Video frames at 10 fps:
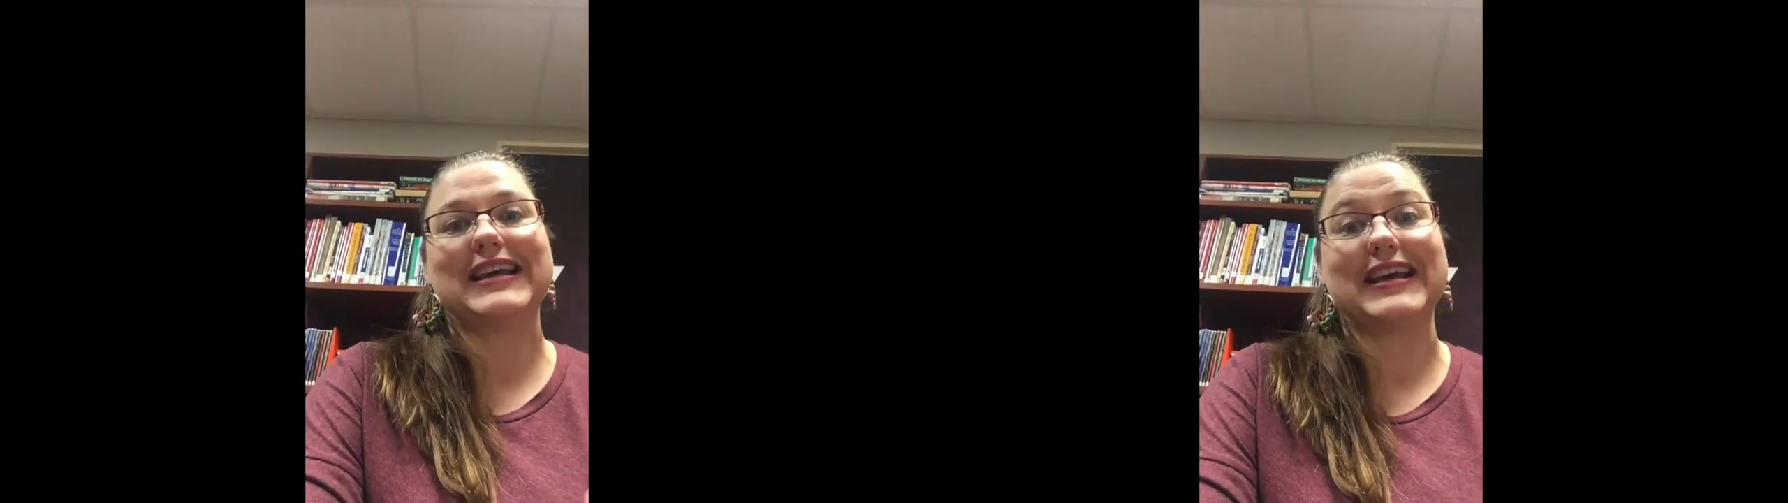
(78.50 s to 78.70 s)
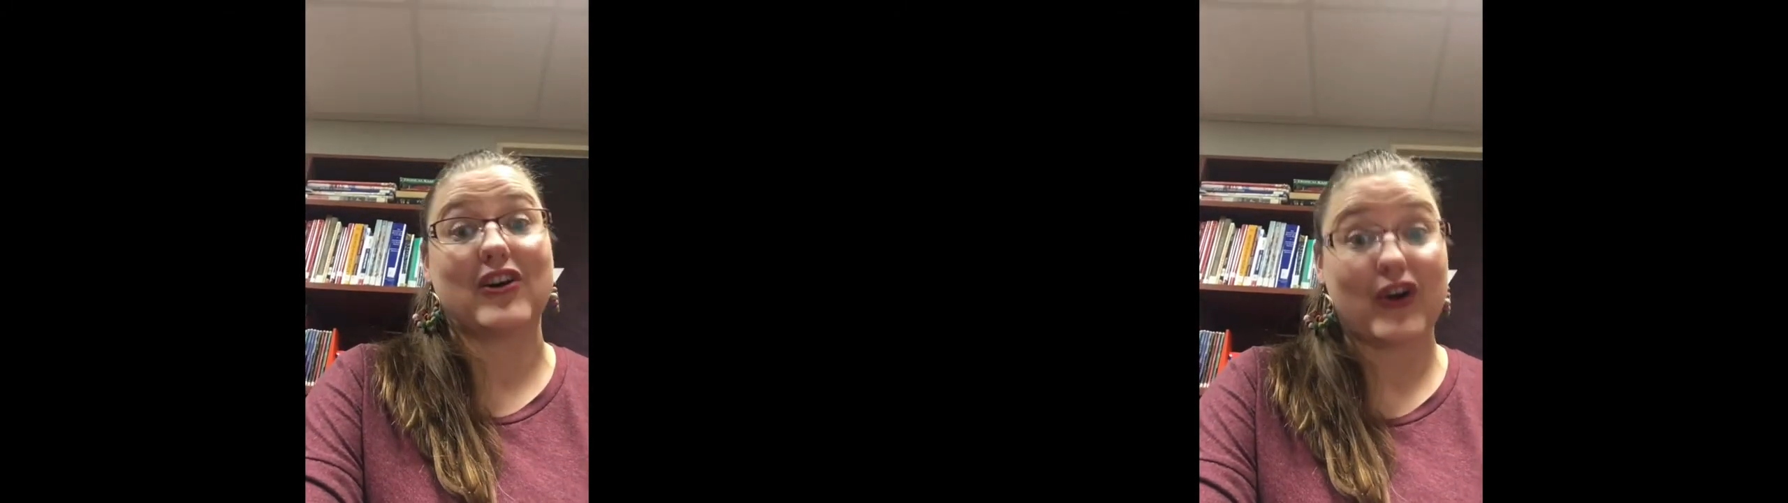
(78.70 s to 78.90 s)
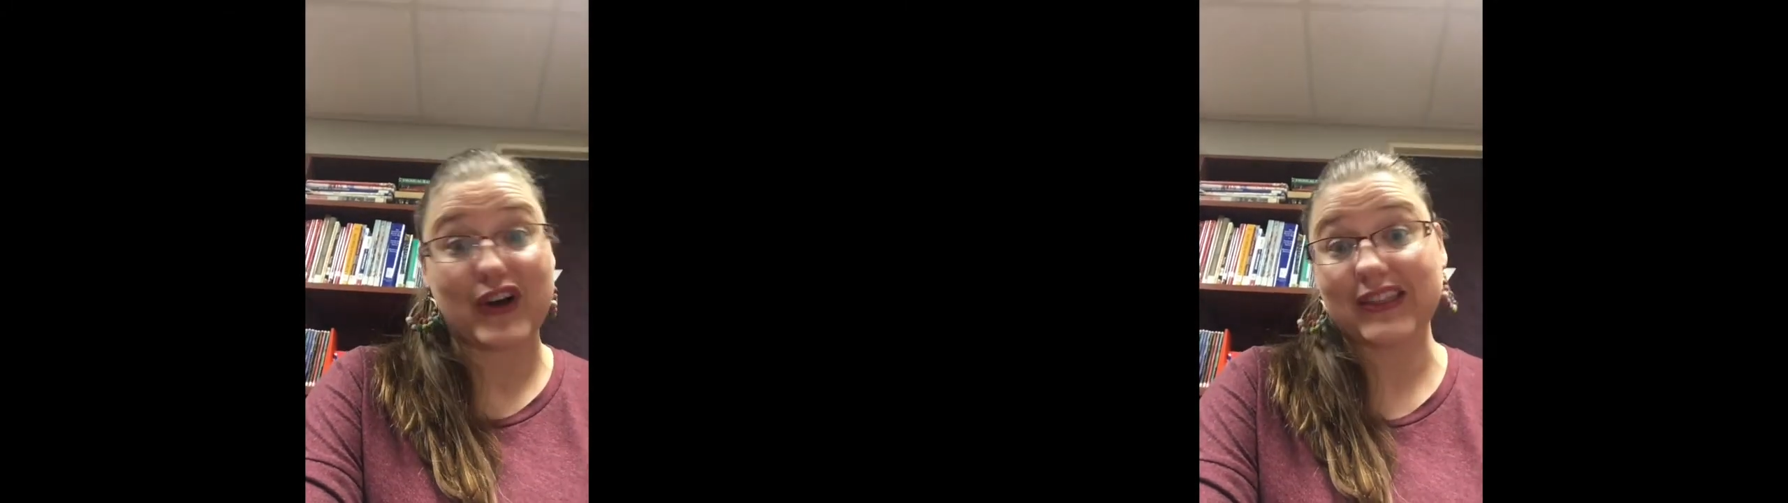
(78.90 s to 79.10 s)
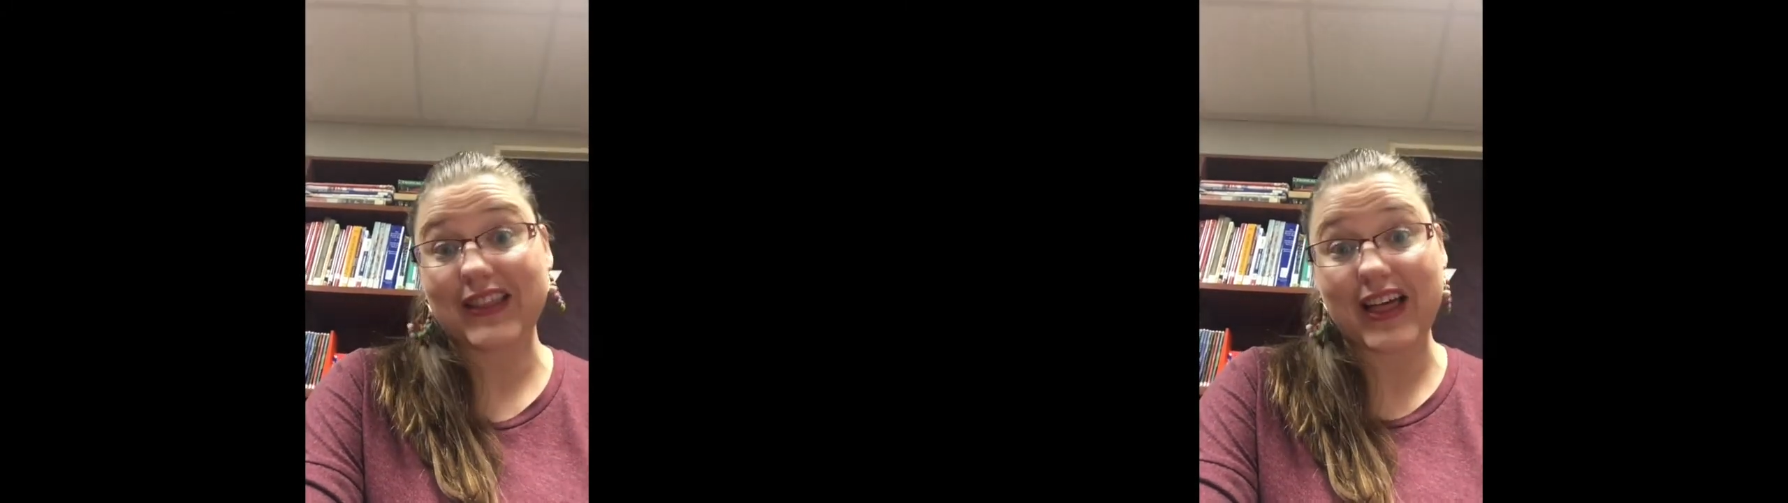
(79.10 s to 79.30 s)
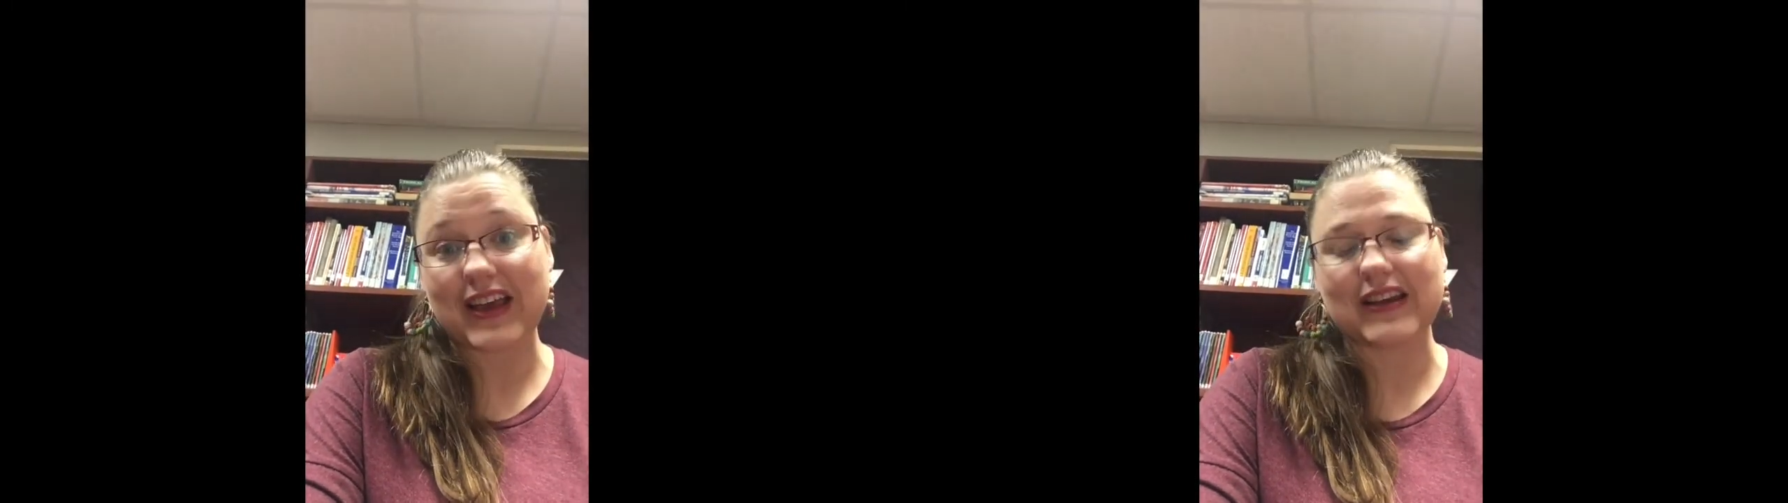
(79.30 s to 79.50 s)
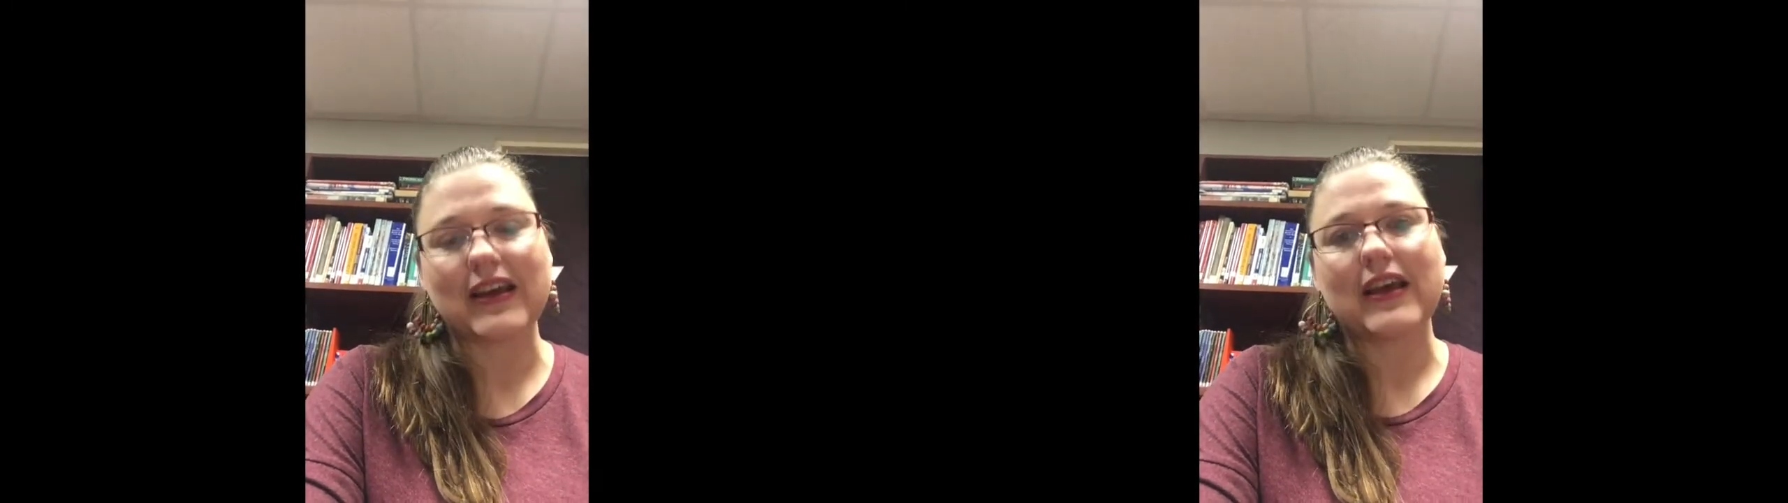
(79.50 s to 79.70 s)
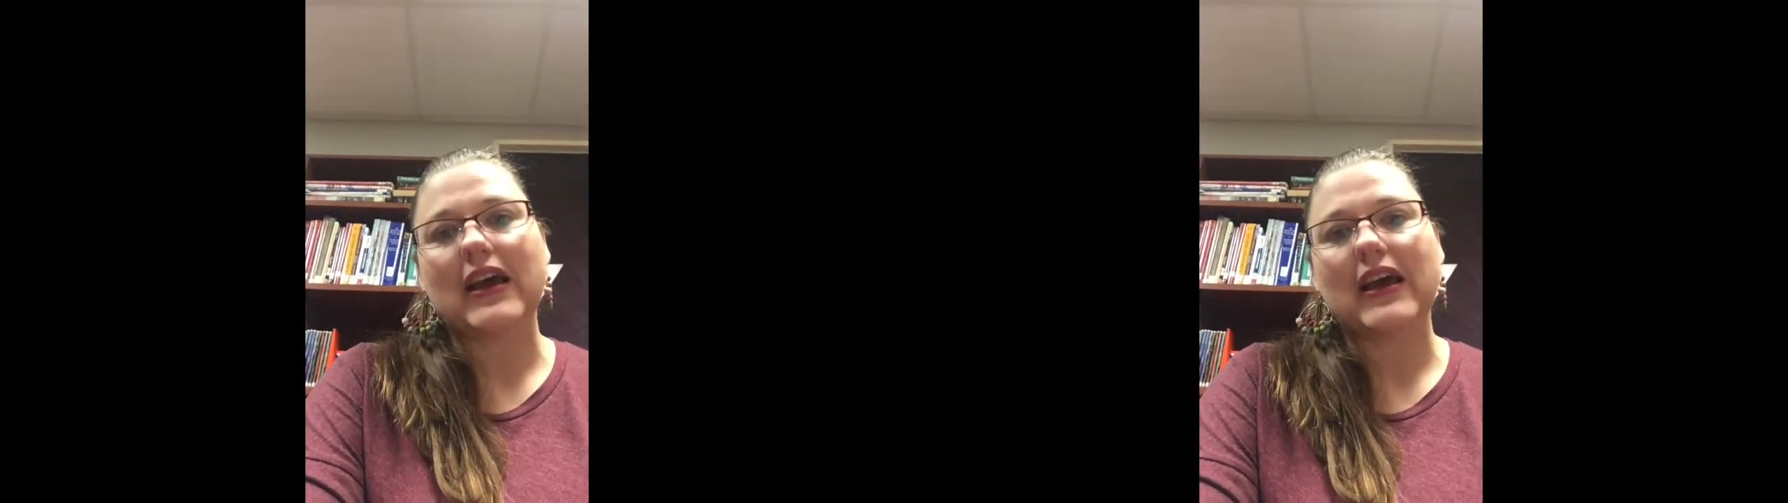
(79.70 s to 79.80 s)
get online